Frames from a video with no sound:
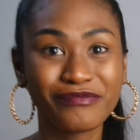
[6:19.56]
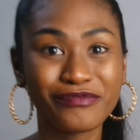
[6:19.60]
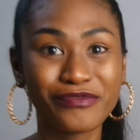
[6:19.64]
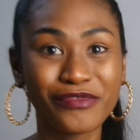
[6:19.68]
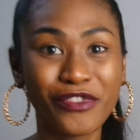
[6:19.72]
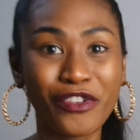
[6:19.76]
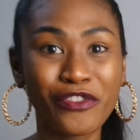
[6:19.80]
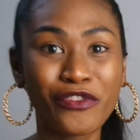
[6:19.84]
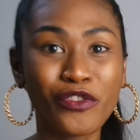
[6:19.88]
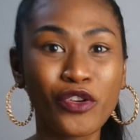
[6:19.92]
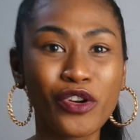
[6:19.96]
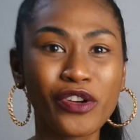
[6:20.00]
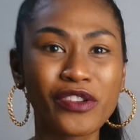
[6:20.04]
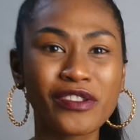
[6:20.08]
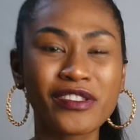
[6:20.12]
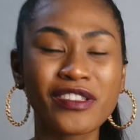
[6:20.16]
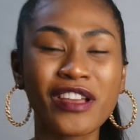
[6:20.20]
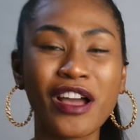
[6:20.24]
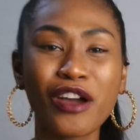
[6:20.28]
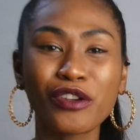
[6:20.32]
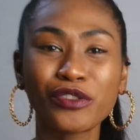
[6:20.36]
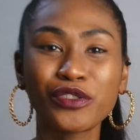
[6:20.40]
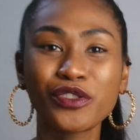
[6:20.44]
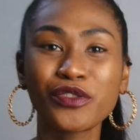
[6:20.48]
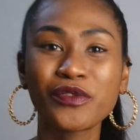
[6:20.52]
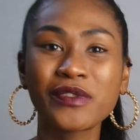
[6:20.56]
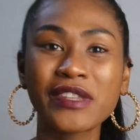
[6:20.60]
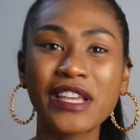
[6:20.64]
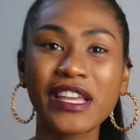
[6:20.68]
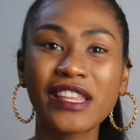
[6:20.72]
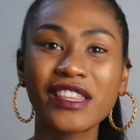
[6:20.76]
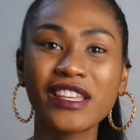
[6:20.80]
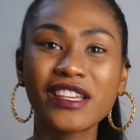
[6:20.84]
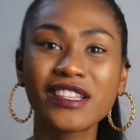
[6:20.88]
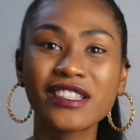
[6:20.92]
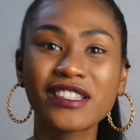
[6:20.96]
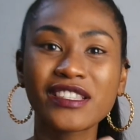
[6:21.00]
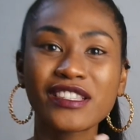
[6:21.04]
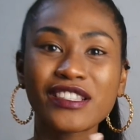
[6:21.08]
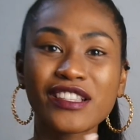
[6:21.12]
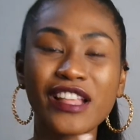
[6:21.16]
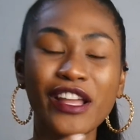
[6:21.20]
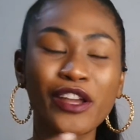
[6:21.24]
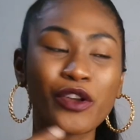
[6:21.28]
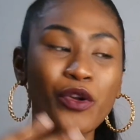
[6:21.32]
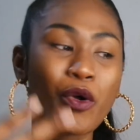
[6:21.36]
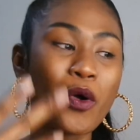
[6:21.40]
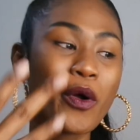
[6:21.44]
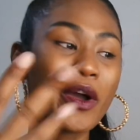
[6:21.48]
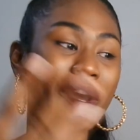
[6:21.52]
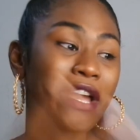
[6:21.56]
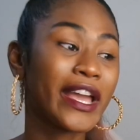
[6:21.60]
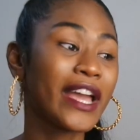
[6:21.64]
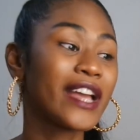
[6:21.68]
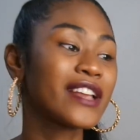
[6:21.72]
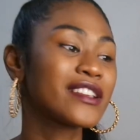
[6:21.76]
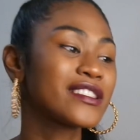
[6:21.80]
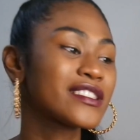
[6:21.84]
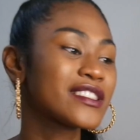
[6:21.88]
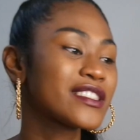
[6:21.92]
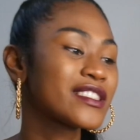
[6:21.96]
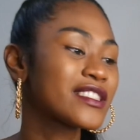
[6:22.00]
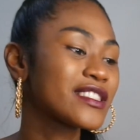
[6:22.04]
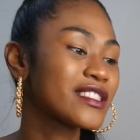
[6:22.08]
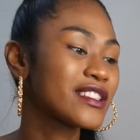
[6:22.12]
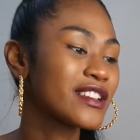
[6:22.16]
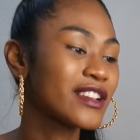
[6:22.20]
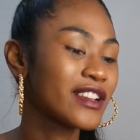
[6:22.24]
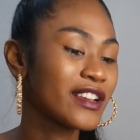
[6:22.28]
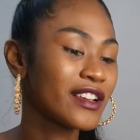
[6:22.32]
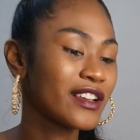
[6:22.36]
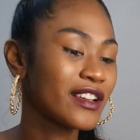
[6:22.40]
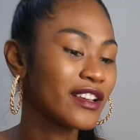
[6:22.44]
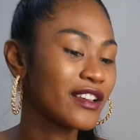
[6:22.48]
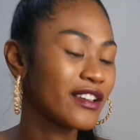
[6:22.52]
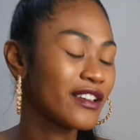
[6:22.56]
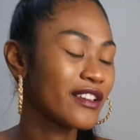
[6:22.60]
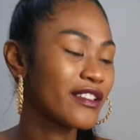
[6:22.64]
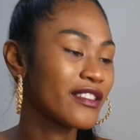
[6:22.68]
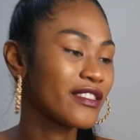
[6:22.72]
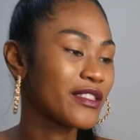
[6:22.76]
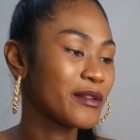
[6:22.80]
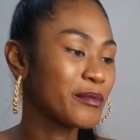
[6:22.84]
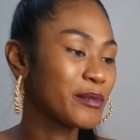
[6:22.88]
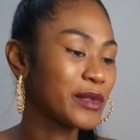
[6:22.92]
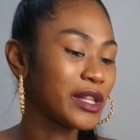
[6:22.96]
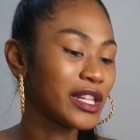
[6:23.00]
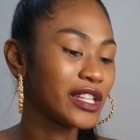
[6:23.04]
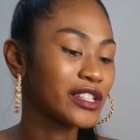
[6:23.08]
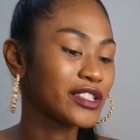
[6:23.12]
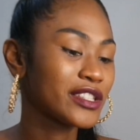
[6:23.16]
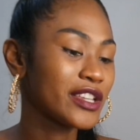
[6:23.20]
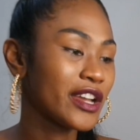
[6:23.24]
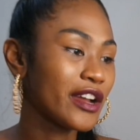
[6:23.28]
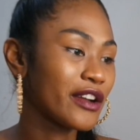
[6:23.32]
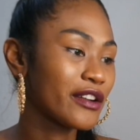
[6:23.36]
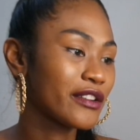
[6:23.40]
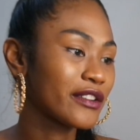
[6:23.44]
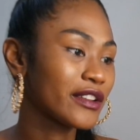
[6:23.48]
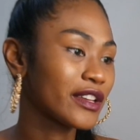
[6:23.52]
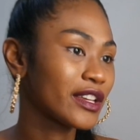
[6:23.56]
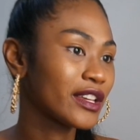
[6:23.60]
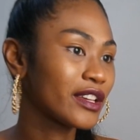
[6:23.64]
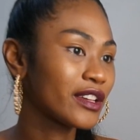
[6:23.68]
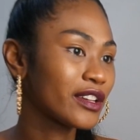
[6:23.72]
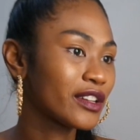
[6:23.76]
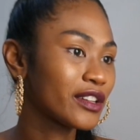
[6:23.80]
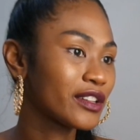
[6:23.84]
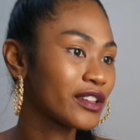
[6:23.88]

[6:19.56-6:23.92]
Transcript: of course, how do you say this? Like, go against the military.